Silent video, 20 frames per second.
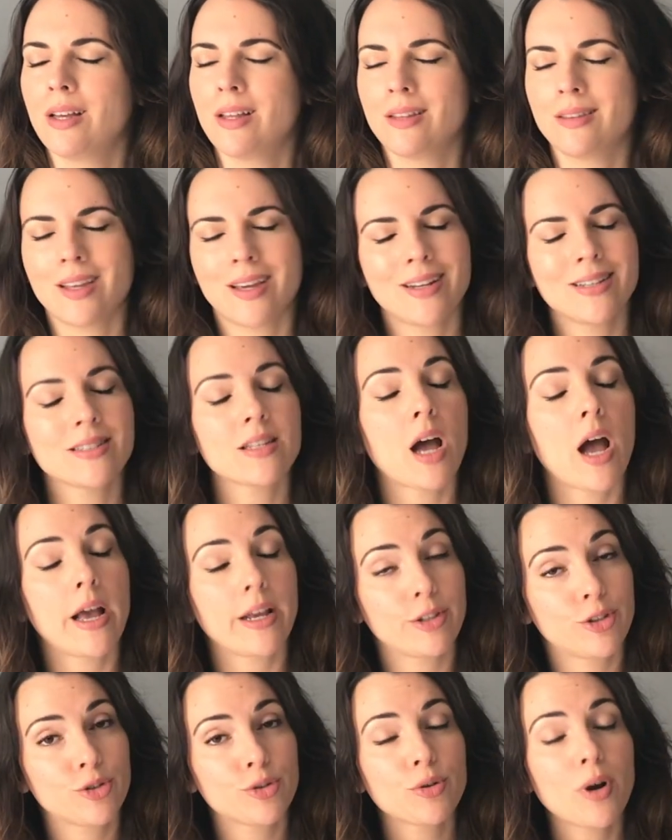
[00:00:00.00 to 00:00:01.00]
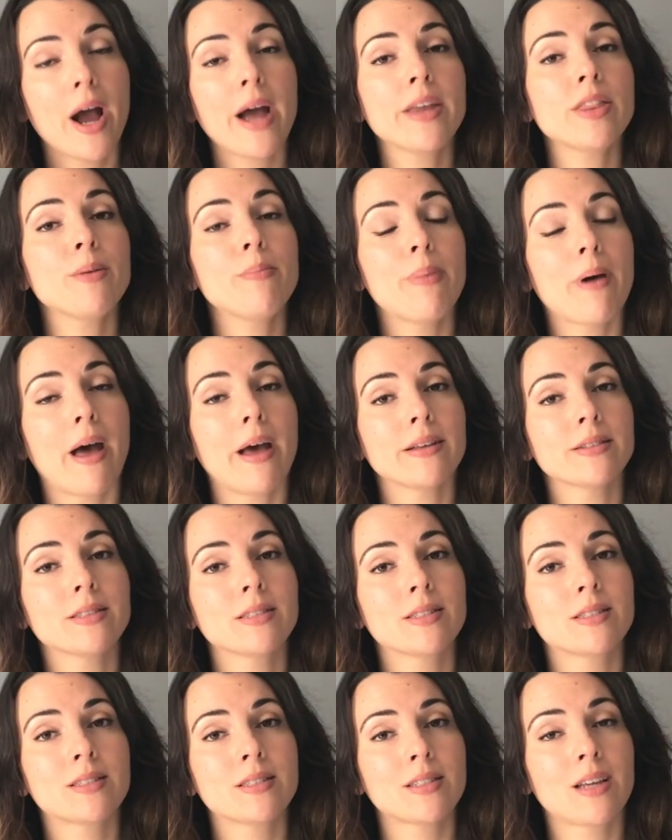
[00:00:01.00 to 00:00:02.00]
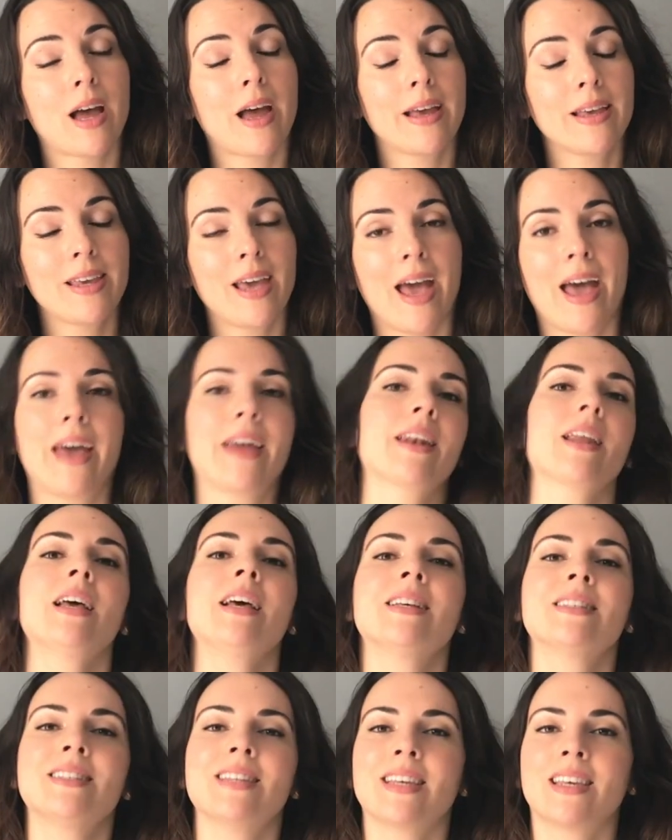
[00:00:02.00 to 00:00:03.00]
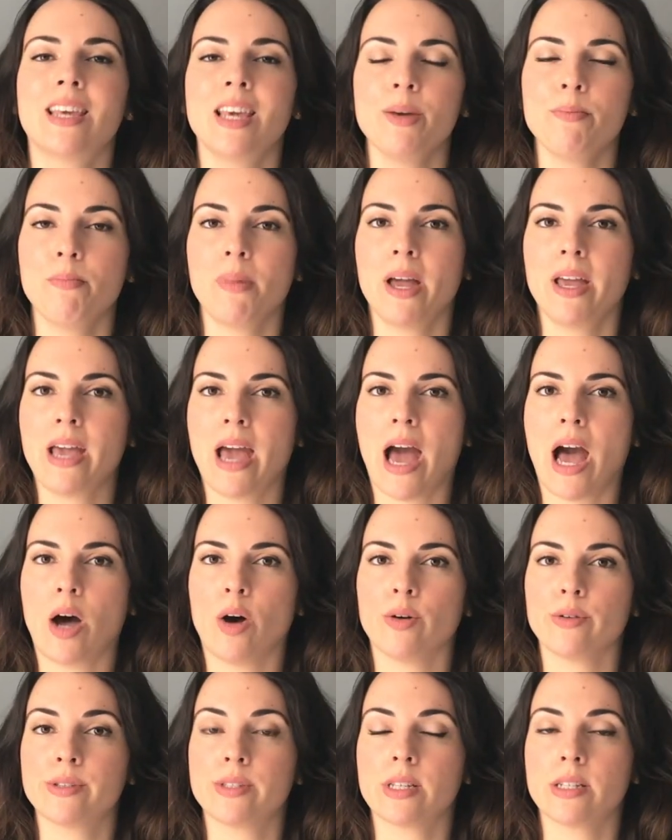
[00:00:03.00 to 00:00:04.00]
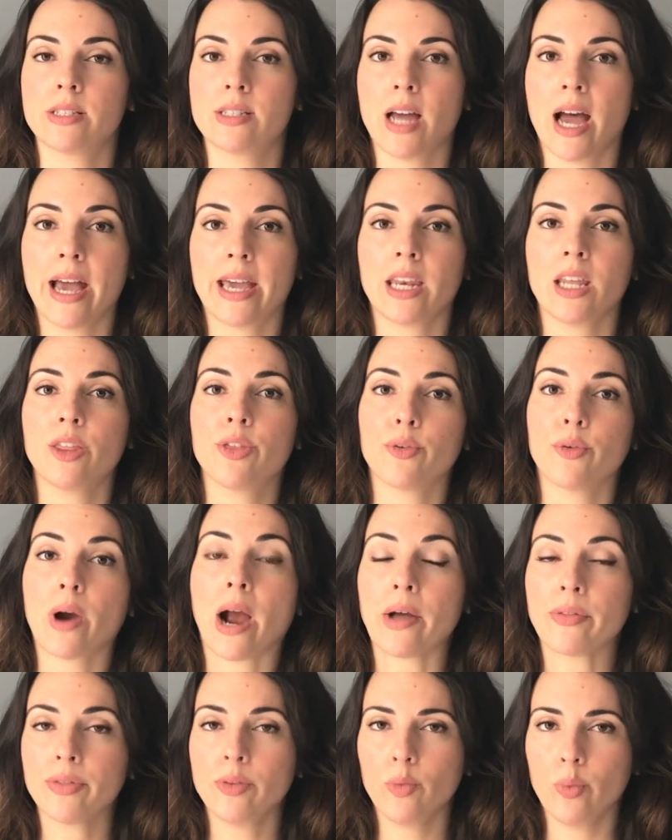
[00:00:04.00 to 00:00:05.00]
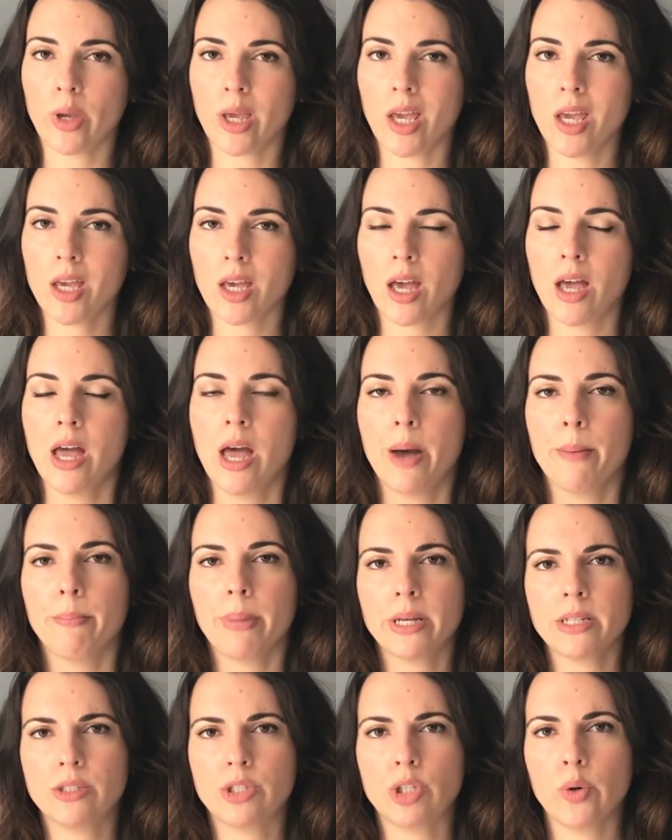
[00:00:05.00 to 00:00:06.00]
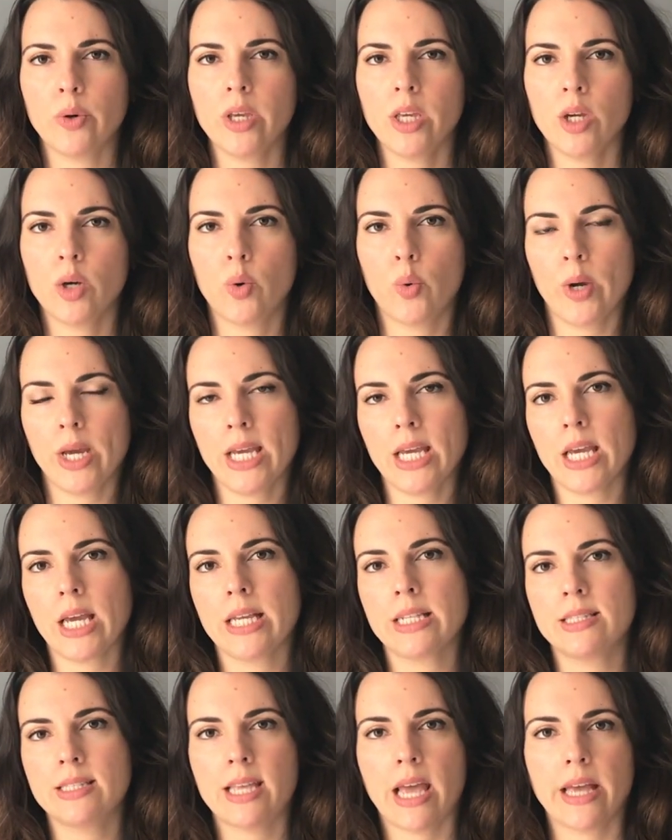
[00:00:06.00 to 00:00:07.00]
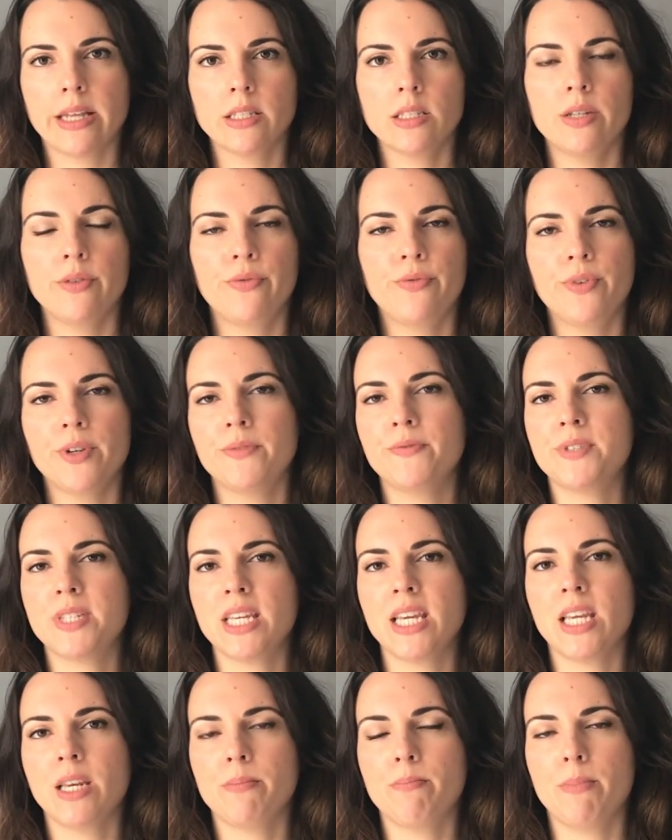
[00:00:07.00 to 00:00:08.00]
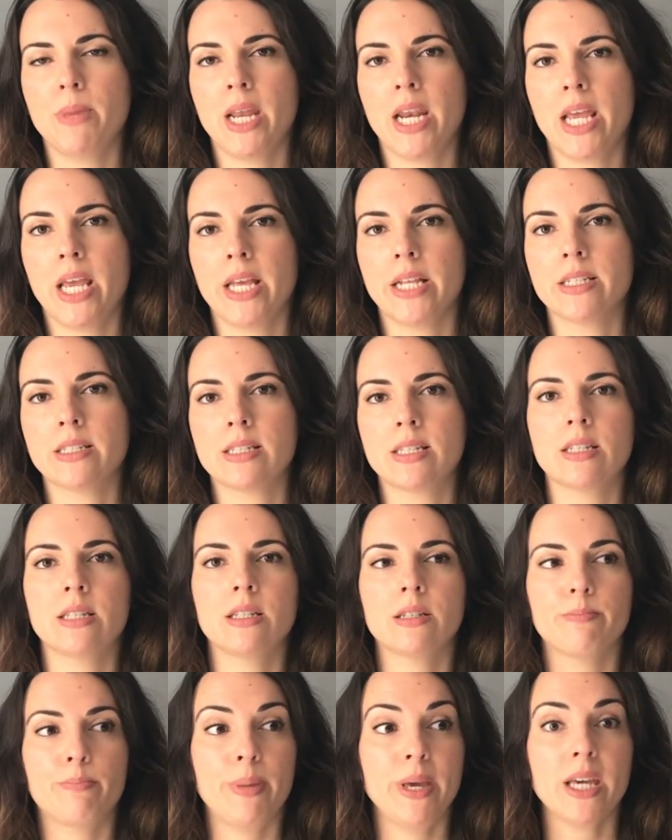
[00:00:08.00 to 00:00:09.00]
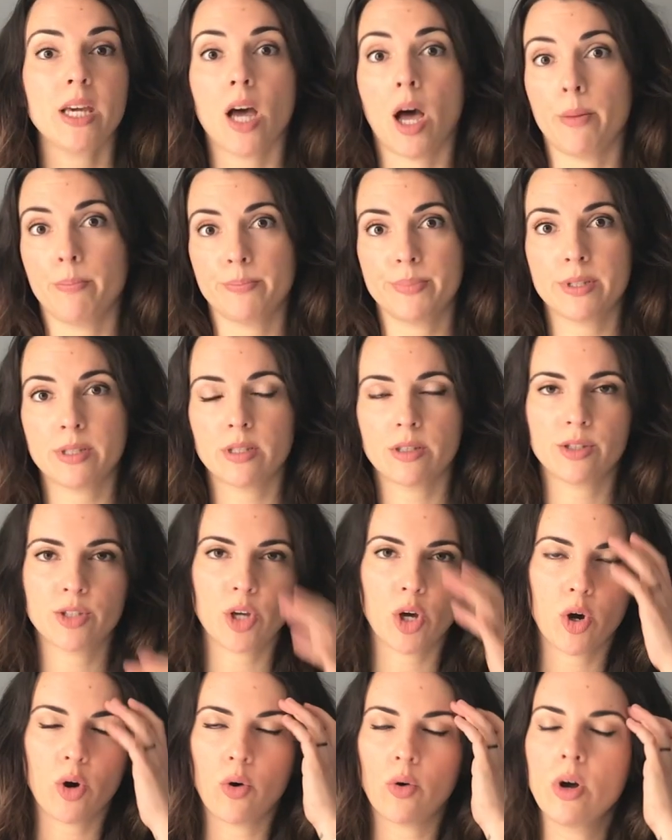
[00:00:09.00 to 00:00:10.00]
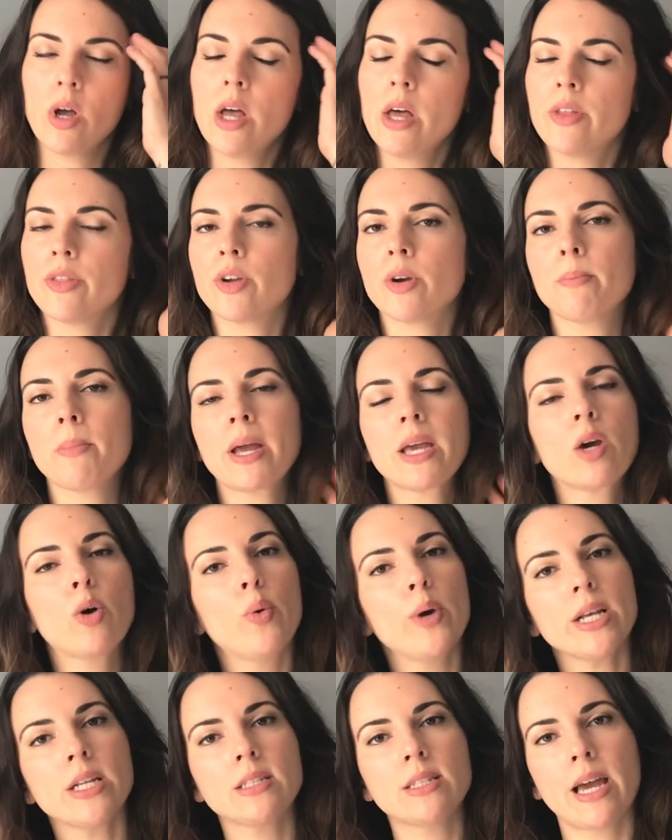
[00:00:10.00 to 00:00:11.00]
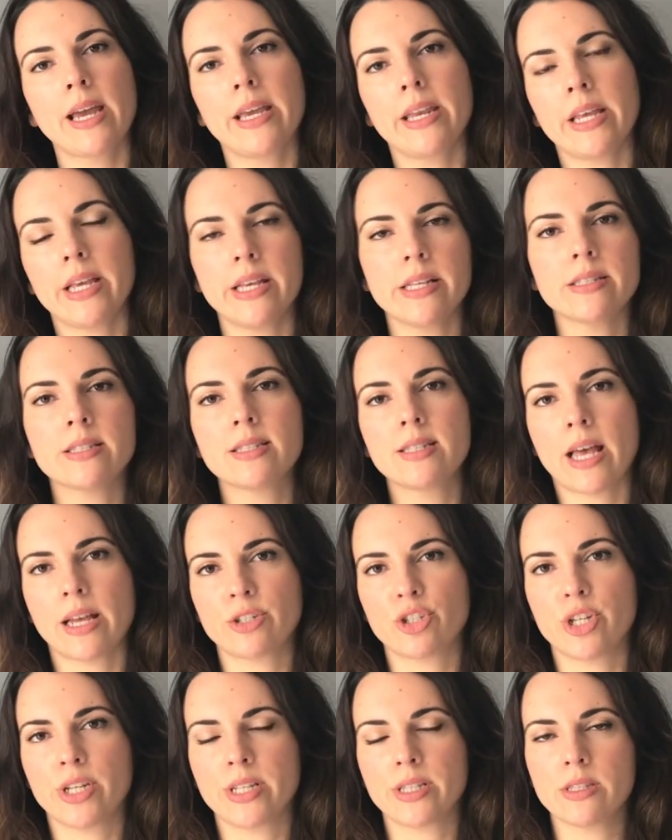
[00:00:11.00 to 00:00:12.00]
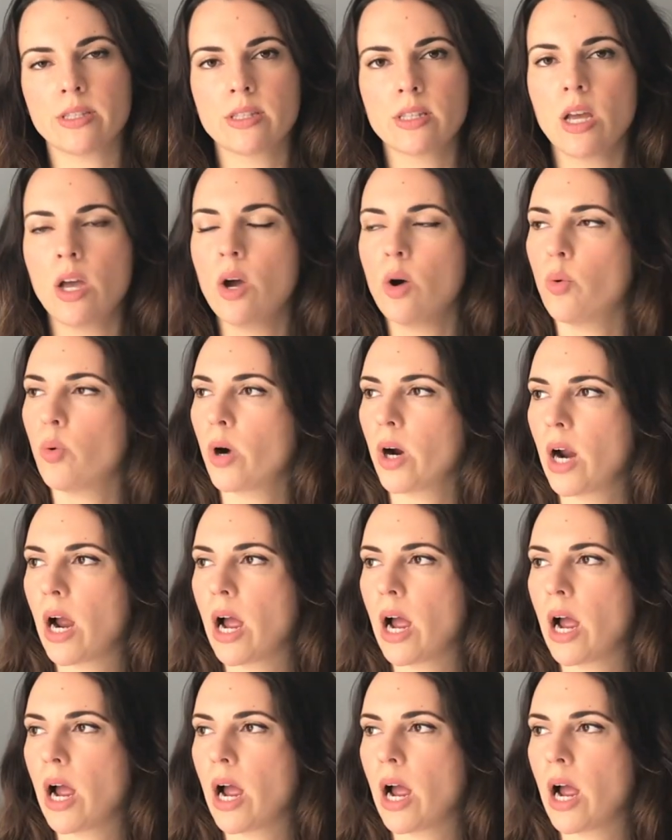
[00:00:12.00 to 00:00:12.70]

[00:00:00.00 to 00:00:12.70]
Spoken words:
That is, I try the best I can to keep my house tidy throughout the week by doing quick 10 to 15 minute pickups. So they're my quick tidy sessions where